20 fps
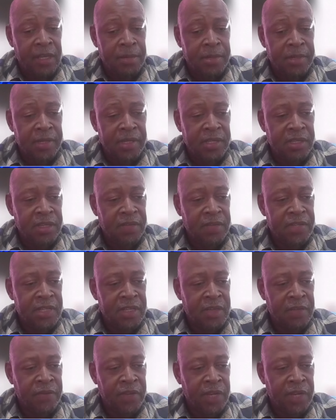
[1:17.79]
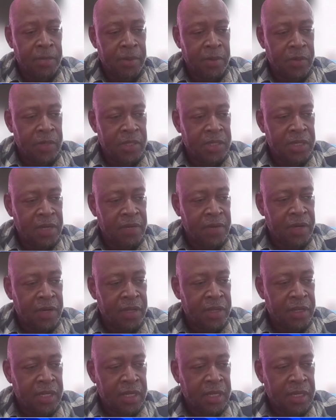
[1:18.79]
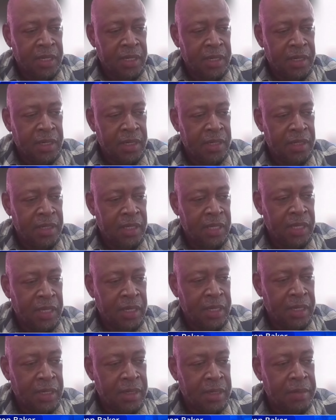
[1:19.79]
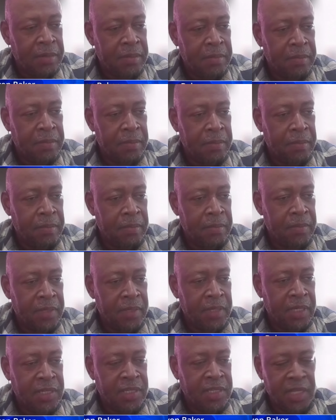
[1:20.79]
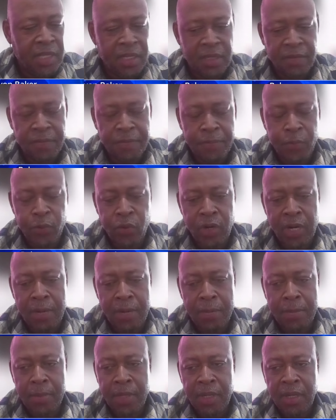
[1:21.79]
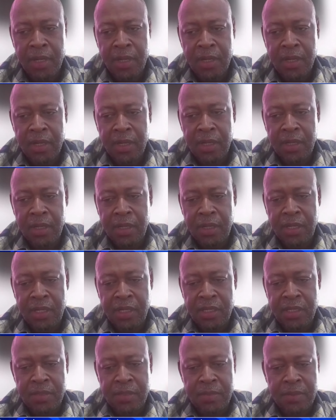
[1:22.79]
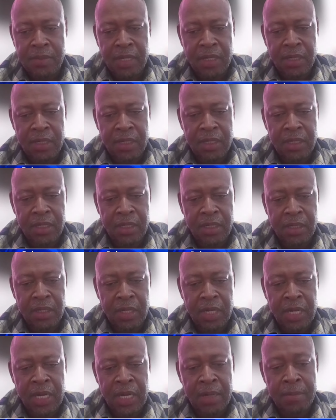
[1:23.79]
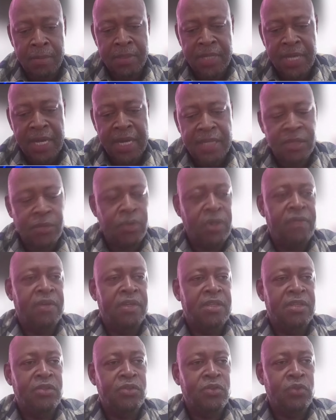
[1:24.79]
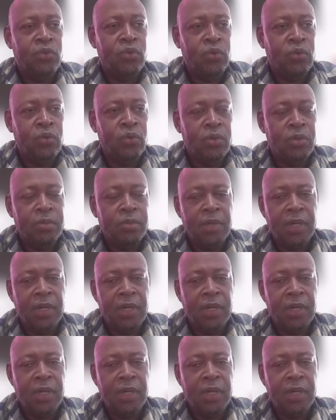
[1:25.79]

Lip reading: terms of the services available, what's covered under the incentive program is tax waivers to